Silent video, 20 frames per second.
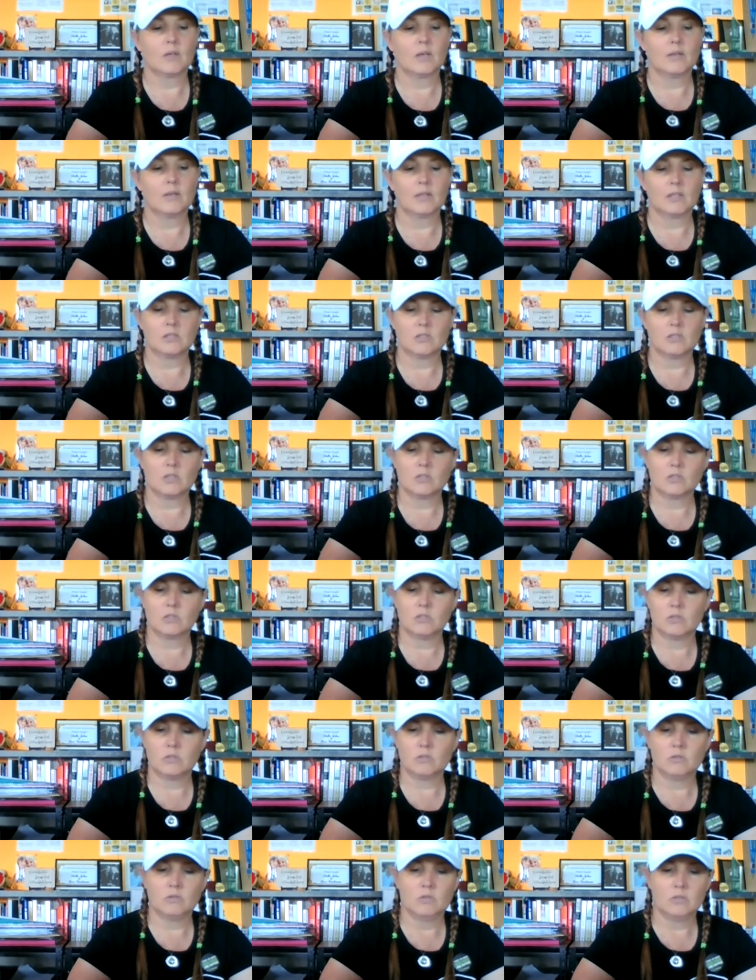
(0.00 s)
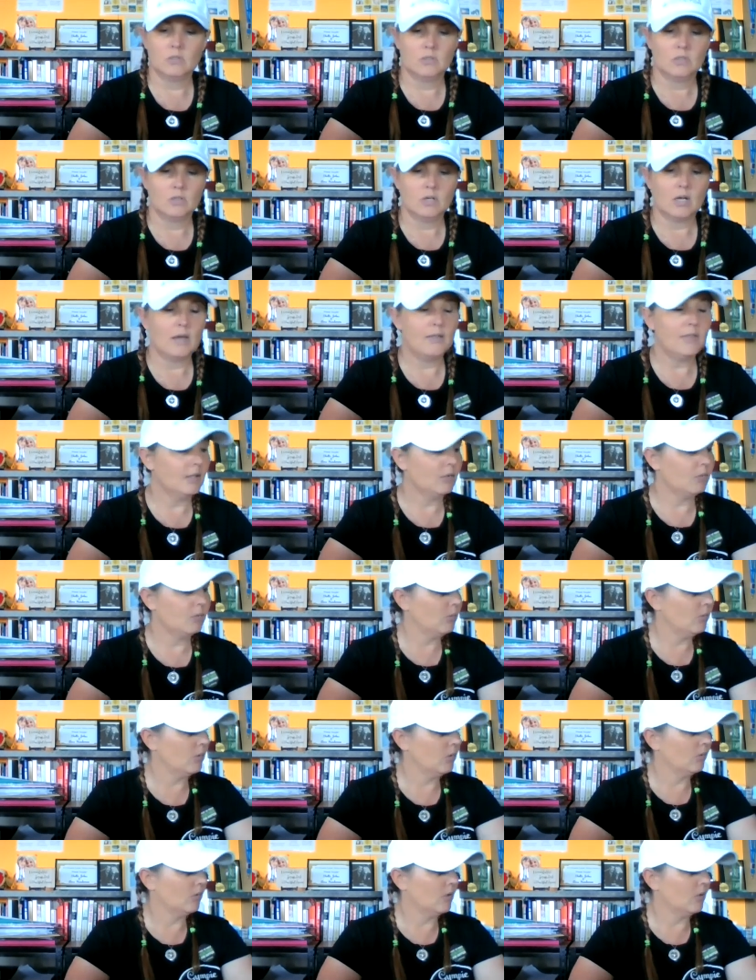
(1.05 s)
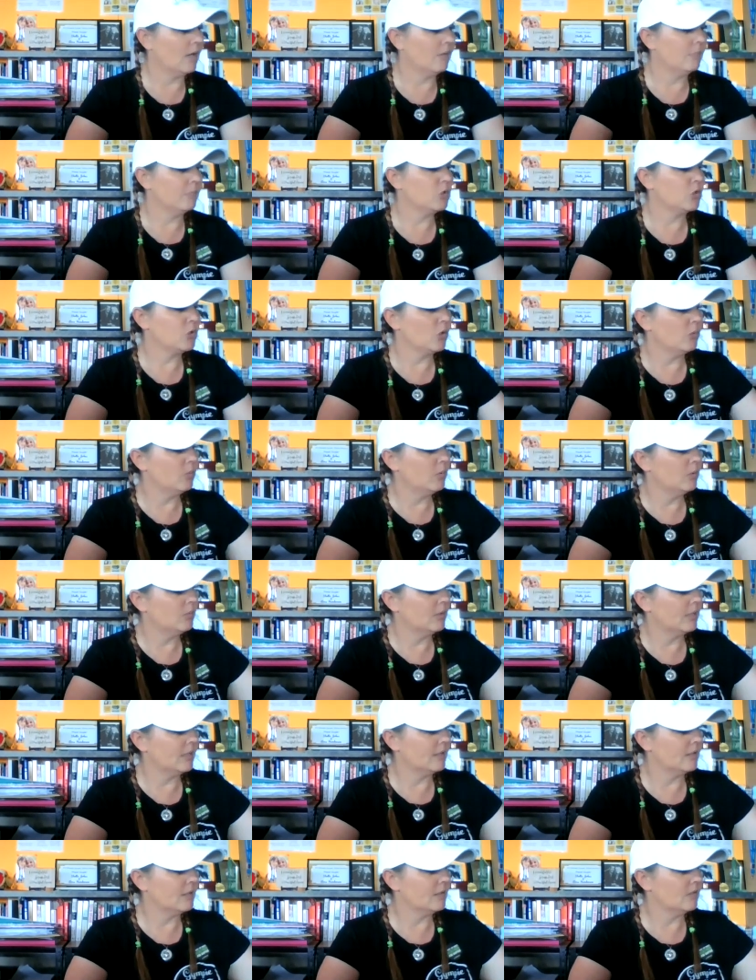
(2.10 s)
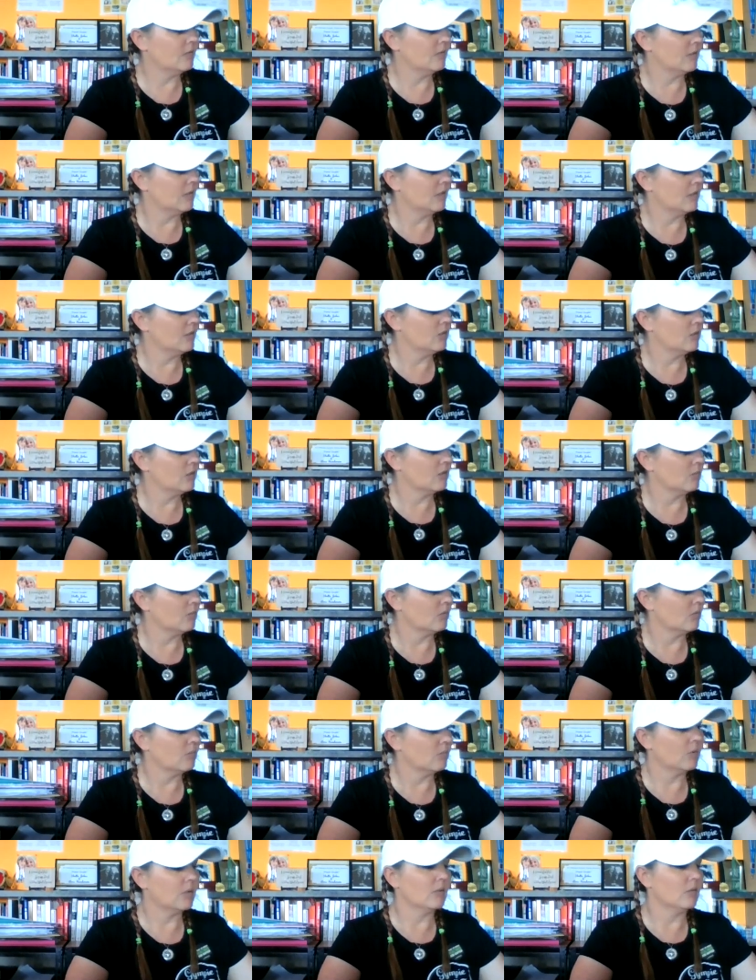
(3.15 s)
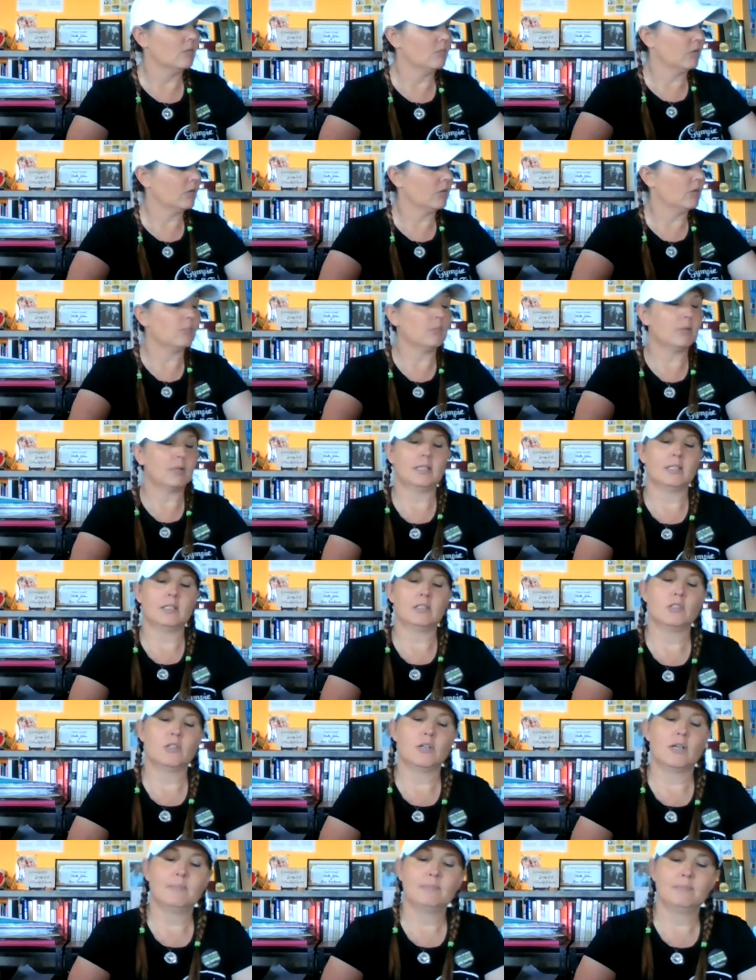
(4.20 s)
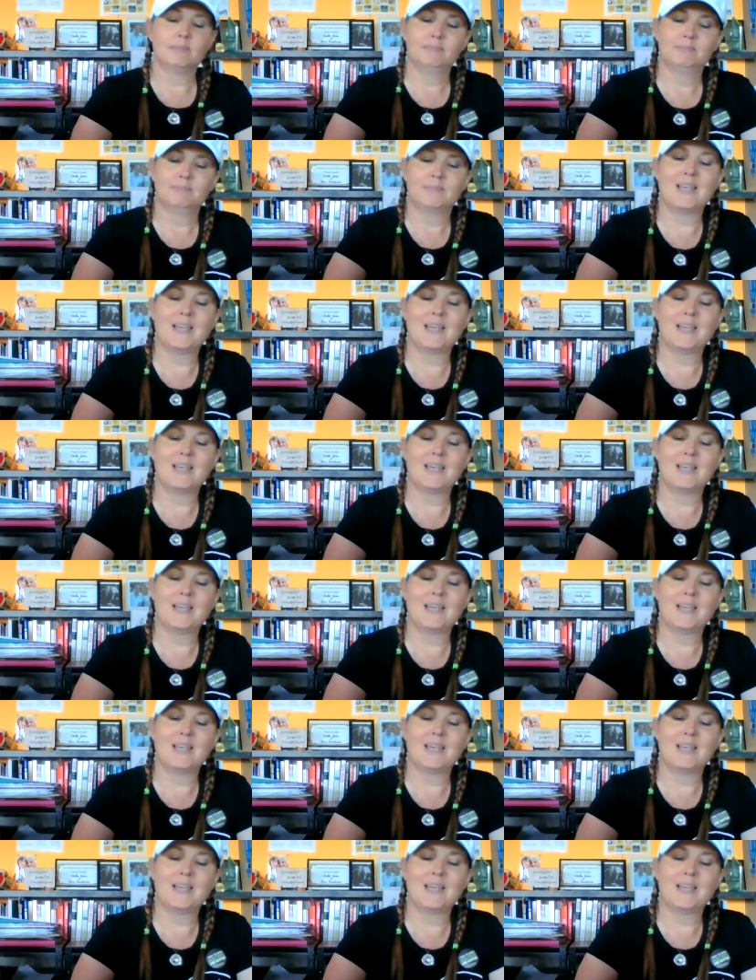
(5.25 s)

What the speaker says: I think so too. I think we will. I'm sure we will get this finished. We've got plenty of time.